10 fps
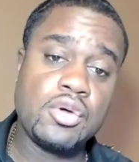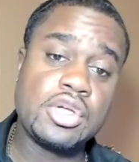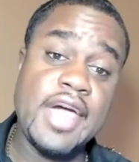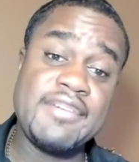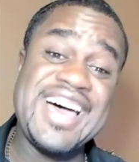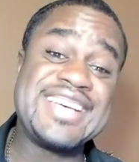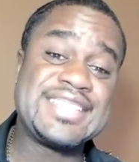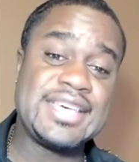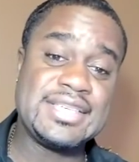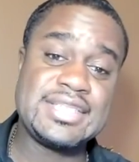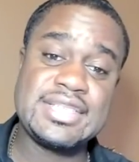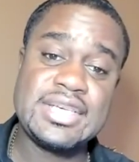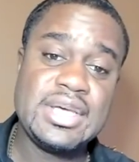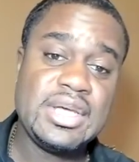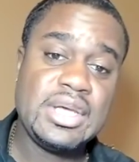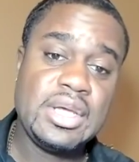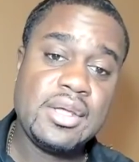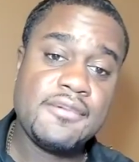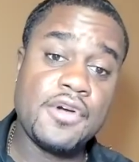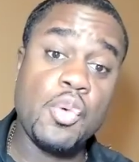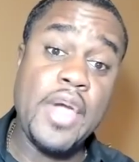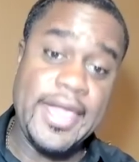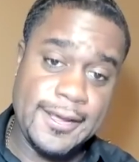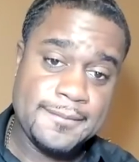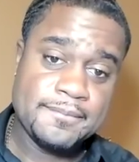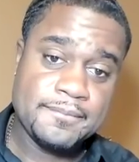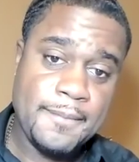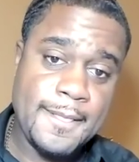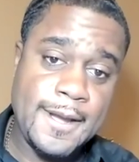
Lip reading: Kavalaskis for the weigh-in.